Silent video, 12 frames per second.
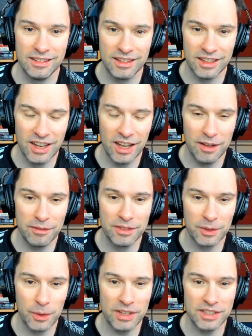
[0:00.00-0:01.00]
the nerve
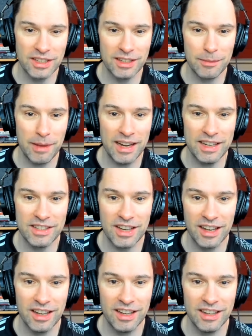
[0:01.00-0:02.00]
to question the
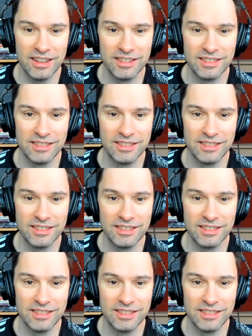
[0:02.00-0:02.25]
manager